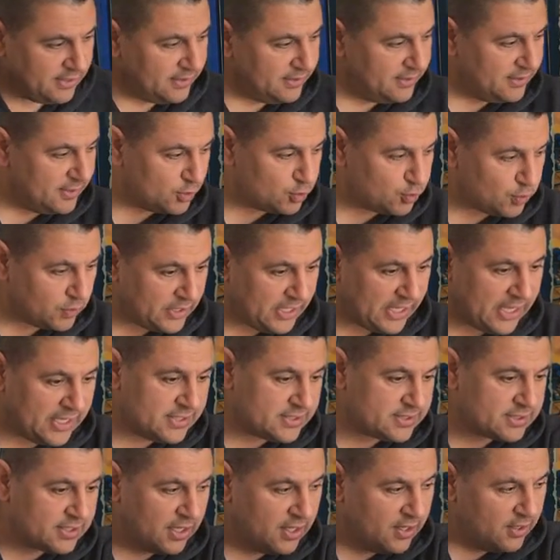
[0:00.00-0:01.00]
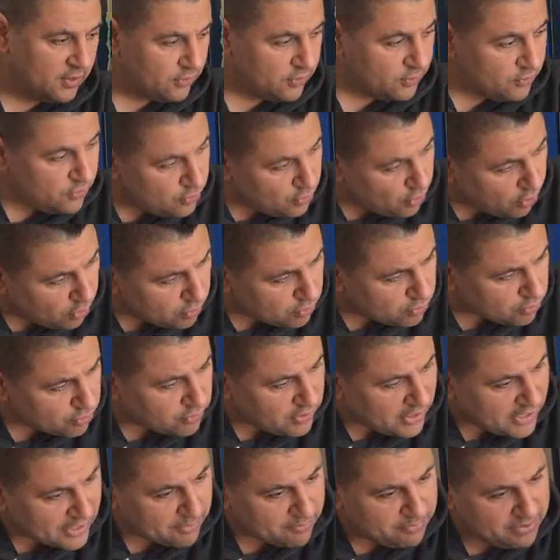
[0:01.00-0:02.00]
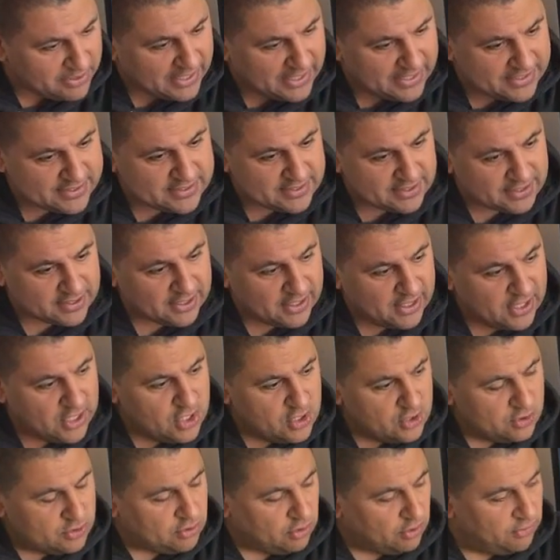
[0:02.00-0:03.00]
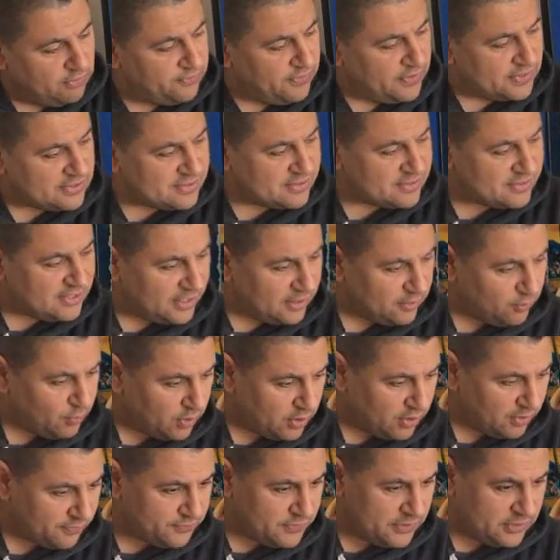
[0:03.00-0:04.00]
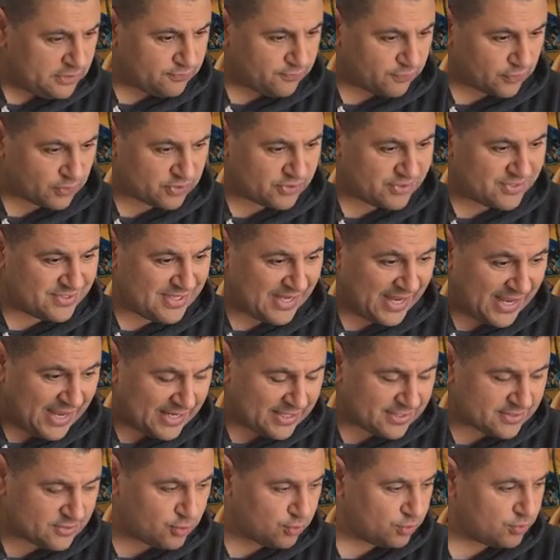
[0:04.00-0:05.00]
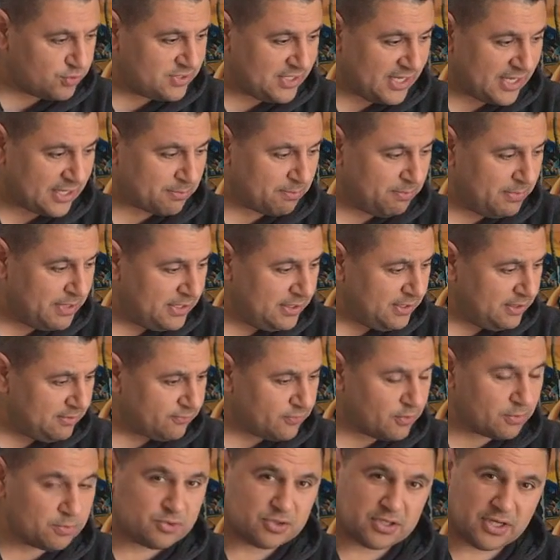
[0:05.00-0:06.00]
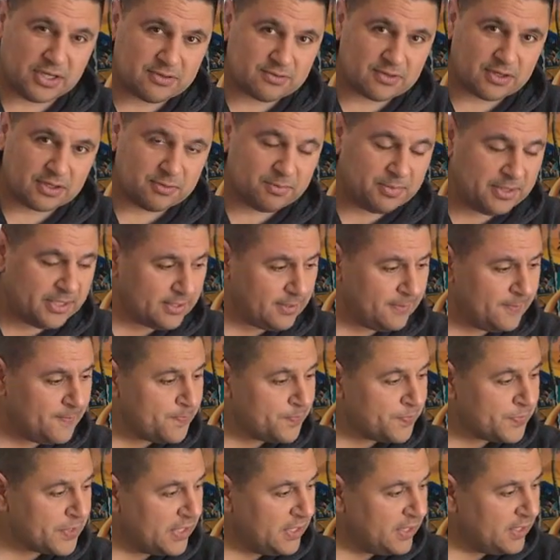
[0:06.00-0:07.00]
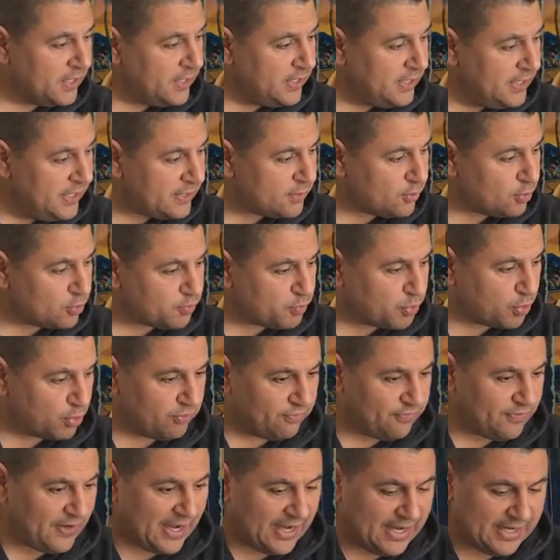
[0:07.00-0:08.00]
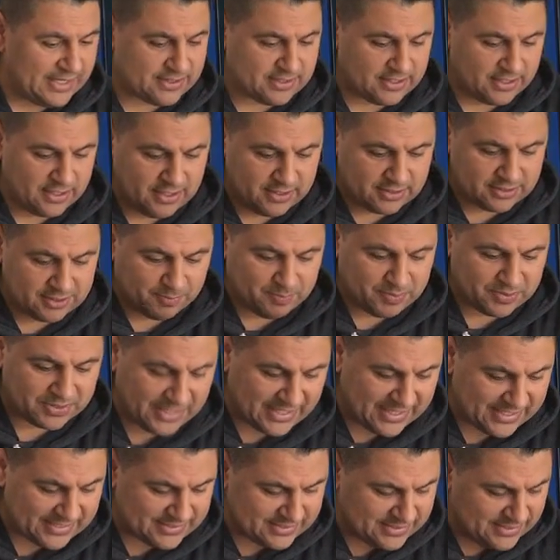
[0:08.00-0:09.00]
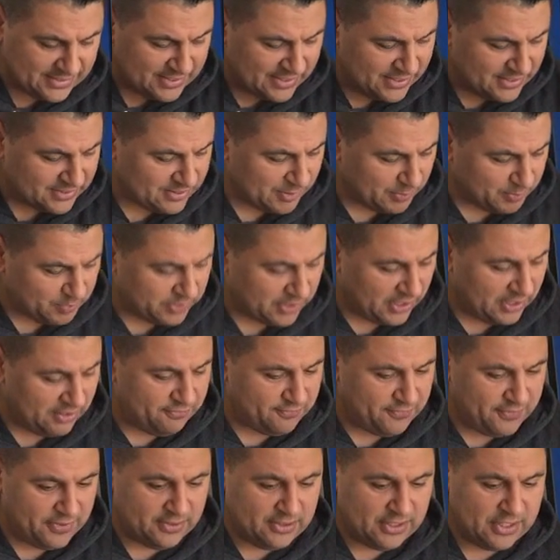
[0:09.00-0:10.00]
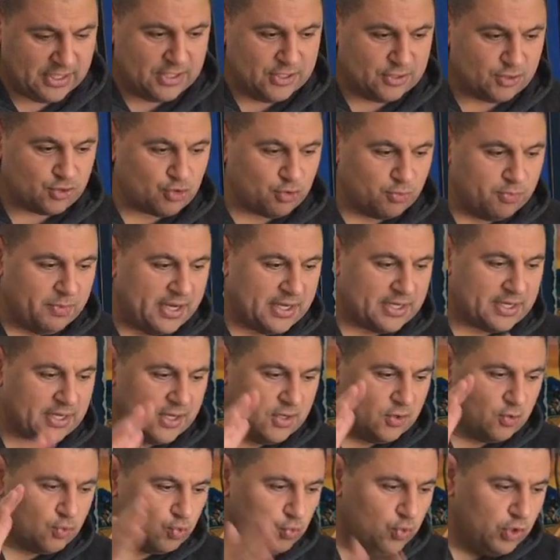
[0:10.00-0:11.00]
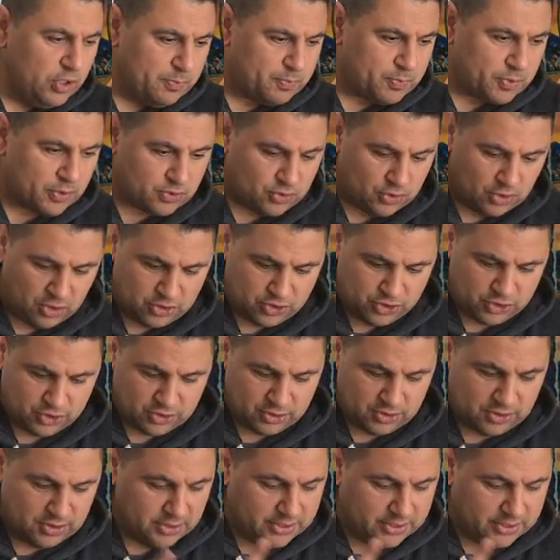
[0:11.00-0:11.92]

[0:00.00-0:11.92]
This one has no cracked plastic. So if I sell one of these for Zach, to Zach Mini from State Down Middle, he could provide the plastic, the playfield, to make reproduction.